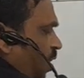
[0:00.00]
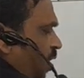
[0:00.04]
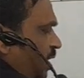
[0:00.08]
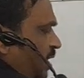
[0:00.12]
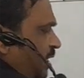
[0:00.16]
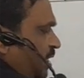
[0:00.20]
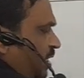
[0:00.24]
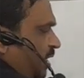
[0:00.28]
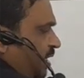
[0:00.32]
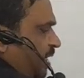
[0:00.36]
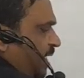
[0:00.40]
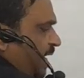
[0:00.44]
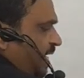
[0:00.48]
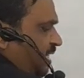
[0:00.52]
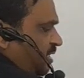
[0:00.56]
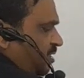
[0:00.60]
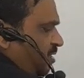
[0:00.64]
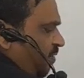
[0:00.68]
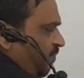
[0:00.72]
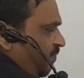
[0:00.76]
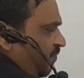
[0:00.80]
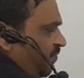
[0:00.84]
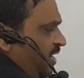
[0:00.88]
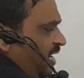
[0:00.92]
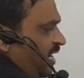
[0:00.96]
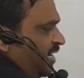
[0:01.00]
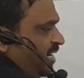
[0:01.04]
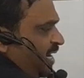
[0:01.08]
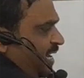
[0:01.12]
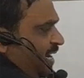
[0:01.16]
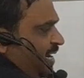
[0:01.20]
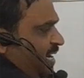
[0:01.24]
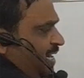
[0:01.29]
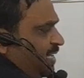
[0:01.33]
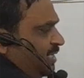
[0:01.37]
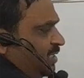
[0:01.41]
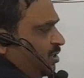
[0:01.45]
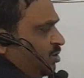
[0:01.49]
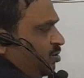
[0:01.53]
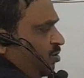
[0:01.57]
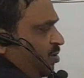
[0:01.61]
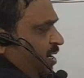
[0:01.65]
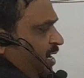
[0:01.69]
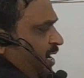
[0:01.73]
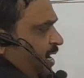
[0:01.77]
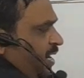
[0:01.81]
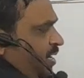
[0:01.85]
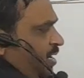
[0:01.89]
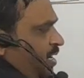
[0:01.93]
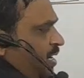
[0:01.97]
or in the case of Italian
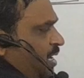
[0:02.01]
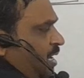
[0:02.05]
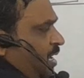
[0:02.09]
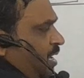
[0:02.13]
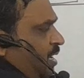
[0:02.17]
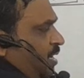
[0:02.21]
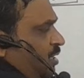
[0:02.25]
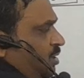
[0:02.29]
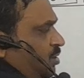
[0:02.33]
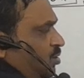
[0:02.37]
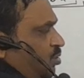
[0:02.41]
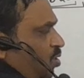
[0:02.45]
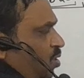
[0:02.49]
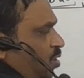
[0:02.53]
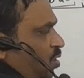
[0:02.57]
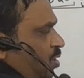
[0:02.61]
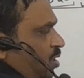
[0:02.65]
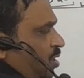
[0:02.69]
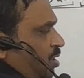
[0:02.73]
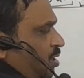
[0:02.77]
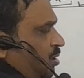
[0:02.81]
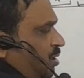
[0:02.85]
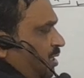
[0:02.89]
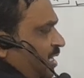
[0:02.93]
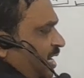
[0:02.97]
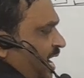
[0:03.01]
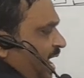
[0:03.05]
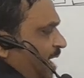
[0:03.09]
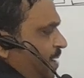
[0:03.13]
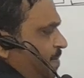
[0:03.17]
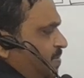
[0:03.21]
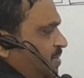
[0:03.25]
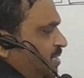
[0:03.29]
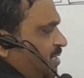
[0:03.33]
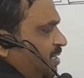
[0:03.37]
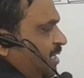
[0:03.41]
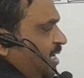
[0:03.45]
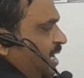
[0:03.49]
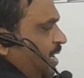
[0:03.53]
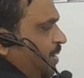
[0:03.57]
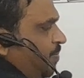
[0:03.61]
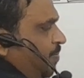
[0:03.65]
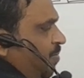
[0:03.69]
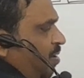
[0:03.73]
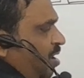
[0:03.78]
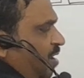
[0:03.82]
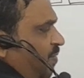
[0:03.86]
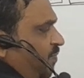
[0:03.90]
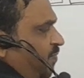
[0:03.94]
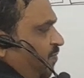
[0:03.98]
sonnet. So the rhyme
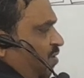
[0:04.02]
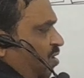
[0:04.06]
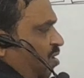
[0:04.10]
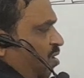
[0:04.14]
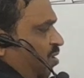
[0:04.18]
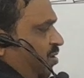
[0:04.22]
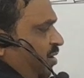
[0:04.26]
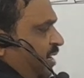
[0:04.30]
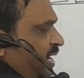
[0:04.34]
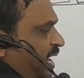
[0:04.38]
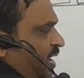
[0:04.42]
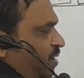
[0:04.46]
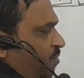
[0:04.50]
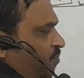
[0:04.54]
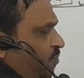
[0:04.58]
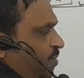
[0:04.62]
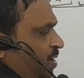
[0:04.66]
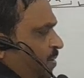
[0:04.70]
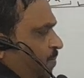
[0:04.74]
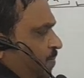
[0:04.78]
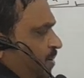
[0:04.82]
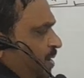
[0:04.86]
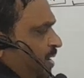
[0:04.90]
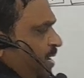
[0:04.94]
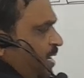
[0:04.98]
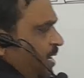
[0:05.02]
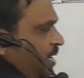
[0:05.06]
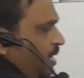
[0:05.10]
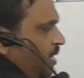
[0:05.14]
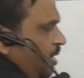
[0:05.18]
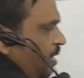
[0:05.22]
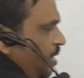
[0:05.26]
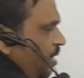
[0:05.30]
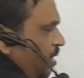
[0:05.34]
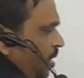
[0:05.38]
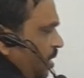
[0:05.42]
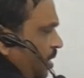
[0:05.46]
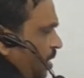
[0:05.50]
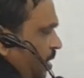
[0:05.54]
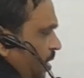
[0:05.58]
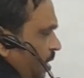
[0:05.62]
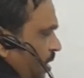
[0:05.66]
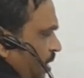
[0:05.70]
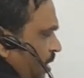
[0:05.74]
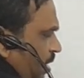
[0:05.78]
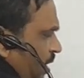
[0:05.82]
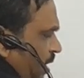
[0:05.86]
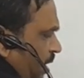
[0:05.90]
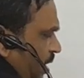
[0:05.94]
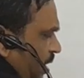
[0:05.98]
scheme of octave will be
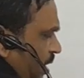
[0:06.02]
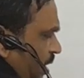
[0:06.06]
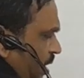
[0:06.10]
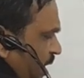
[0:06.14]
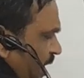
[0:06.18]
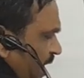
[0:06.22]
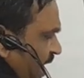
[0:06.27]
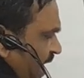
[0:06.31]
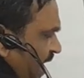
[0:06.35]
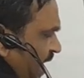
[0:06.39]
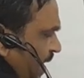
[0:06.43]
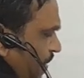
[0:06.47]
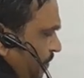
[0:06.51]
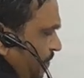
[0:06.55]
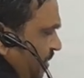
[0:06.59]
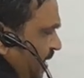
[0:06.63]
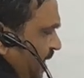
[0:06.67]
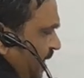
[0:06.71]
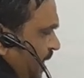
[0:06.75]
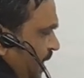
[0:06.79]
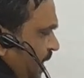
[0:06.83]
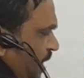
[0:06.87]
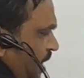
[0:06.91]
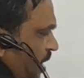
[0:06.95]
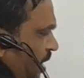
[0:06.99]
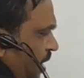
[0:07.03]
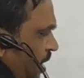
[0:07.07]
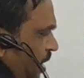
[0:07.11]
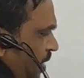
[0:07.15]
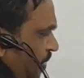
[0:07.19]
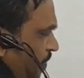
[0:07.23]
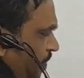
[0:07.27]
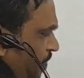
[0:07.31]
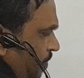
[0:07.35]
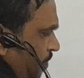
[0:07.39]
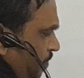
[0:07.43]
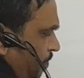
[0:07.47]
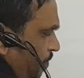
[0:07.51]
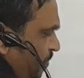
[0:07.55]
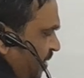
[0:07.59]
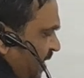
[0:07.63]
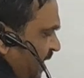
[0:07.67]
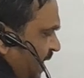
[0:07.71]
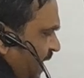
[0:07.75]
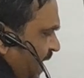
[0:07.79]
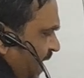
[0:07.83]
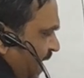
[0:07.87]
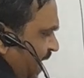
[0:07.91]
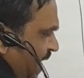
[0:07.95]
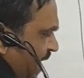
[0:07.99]
A, B,
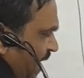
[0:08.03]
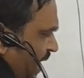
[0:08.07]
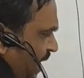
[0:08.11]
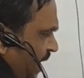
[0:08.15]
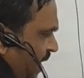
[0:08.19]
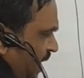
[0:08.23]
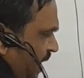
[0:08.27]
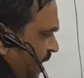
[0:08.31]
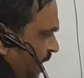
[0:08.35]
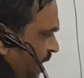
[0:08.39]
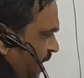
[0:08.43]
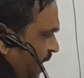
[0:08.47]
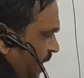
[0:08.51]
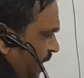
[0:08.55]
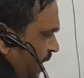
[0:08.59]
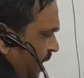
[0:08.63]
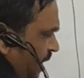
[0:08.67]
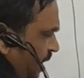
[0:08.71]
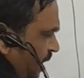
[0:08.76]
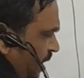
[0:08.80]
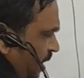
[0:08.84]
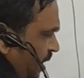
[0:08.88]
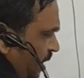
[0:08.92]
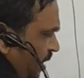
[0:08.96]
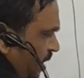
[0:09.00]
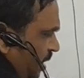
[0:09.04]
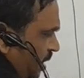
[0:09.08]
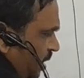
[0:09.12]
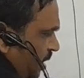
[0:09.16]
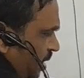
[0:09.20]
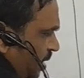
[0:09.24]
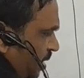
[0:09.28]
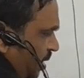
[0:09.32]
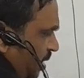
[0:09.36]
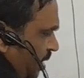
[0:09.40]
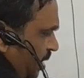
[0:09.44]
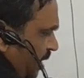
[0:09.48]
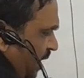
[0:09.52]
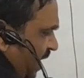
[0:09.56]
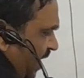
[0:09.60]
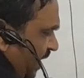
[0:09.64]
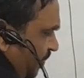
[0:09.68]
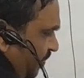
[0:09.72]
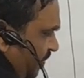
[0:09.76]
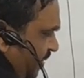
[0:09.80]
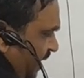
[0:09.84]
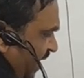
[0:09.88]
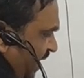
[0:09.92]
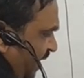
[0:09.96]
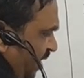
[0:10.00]
B, A. Let
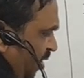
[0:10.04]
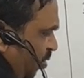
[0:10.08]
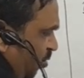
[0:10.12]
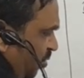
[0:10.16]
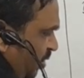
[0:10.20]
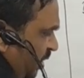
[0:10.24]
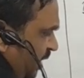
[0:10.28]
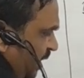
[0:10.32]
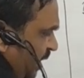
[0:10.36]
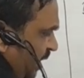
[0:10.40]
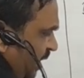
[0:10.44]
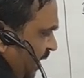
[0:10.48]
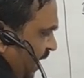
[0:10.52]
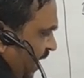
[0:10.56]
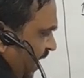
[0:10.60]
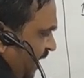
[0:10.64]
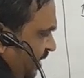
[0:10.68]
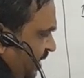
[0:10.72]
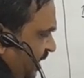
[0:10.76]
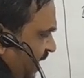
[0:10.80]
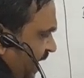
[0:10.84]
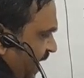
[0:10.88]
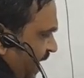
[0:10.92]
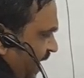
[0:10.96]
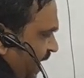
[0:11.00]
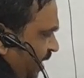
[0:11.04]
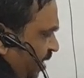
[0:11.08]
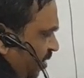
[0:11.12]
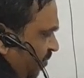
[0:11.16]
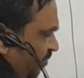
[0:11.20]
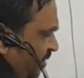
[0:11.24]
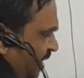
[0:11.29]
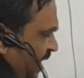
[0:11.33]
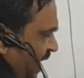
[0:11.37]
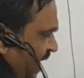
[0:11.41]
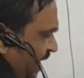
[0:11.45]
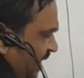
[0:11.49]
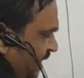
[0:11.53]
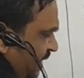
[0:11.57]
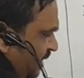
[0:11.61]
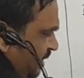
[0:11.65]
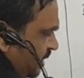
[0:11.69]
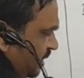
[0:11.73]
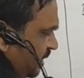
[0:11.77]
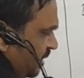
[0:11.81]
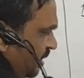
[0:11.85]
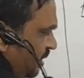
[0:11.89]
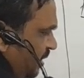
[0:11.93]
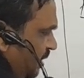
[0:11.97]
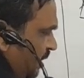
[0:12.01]
me write down here at the end of the
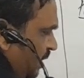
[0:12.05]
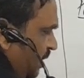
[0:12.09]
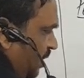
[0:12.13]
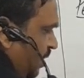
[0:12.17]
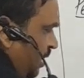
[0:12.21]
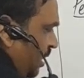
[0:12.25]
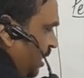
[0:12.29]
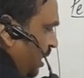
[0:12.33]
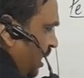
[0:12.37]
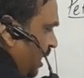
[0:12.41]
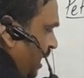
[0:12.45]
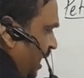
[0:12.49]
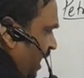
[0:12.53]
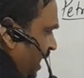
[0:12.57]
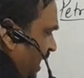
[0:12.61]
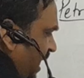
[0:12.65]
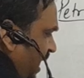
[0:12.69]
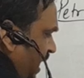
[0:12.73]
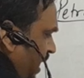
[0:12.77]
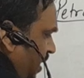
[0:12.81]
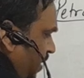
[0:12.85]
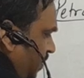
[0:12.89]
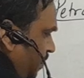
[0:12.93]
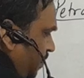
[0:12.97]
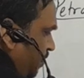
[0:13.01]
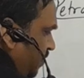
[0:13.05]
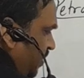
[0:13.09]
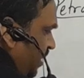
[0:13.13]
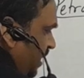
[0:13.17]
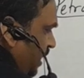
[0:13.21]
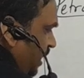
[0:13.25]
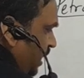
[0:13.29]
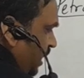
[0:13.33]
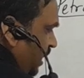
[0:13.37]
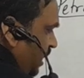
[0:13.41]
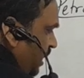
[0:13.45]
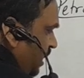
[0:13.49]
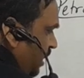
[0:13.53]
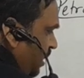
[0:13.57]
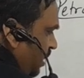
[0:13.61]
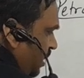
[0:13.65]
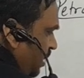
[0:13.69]
lines. A, B,